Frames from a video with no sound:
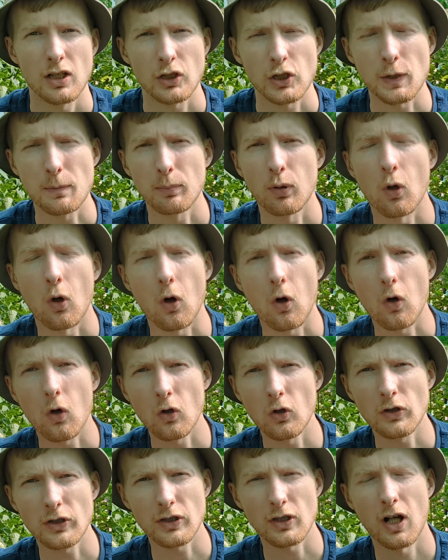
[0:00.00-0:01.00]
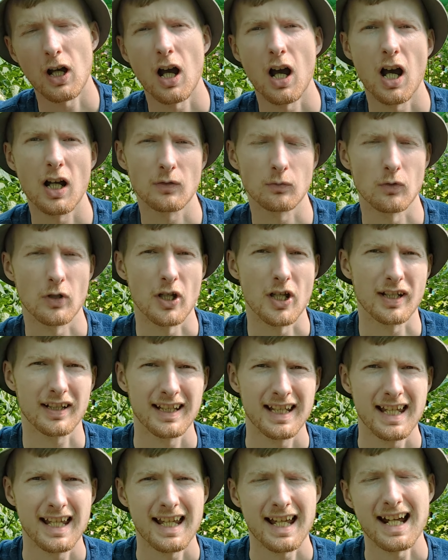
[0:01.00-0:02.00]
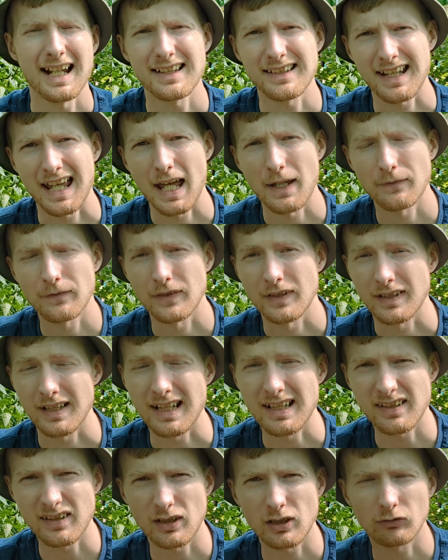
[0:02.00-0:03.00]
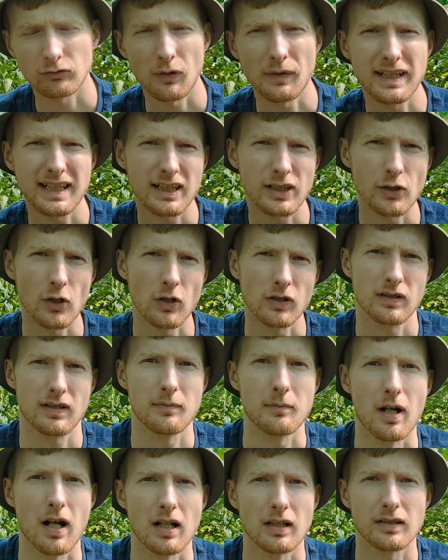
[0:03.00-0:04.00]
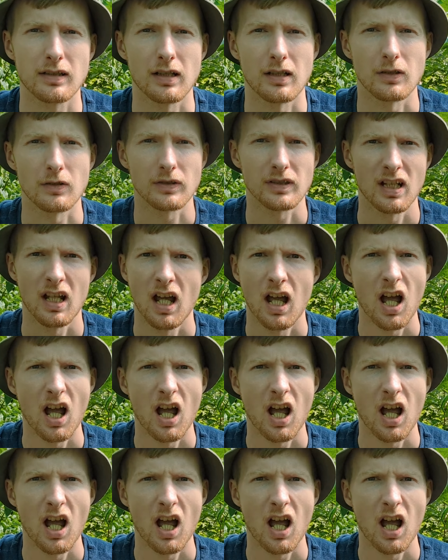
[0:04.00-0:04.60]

You put all your hard work and effort into growing your tomatoes,